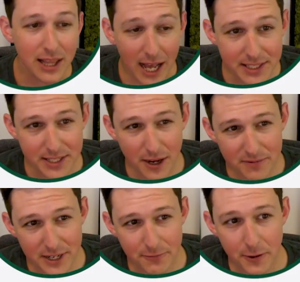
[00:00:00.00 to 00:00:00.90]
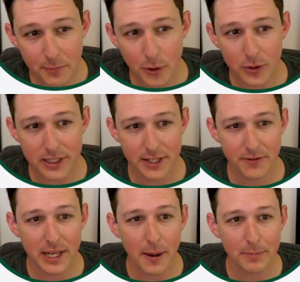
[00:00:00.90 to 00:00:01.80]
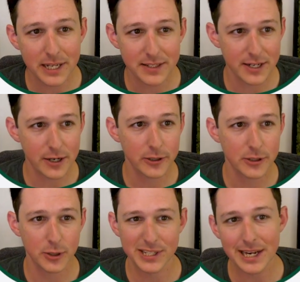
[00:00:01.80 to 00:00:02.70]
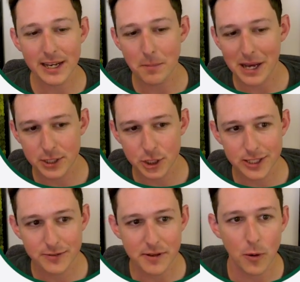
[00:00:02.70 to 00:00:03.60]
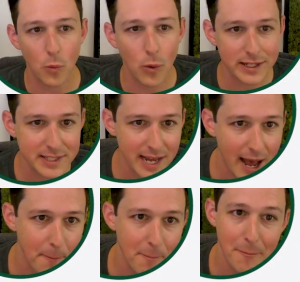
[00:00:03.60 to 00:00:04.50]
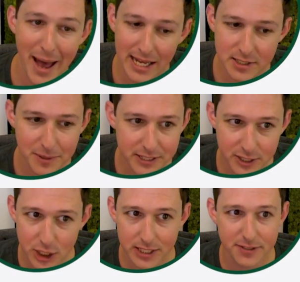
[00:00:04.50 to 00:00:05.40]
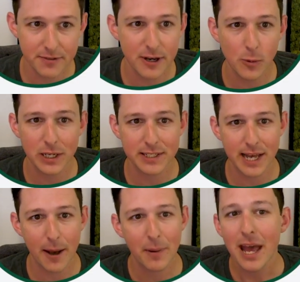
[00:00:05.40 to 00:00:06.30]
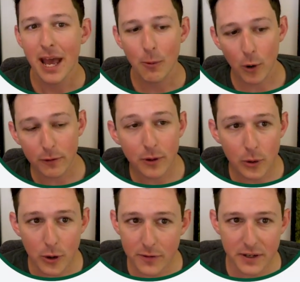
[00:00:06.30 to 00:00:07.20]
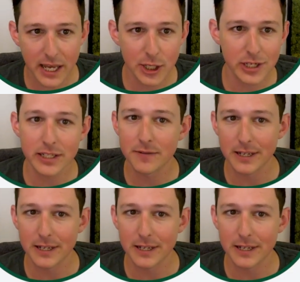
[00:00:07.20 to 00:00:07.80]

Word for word: Lots of different productivity updates here. So sending messages via WhatsApp, mass messages via WhatsApp, workflow notifications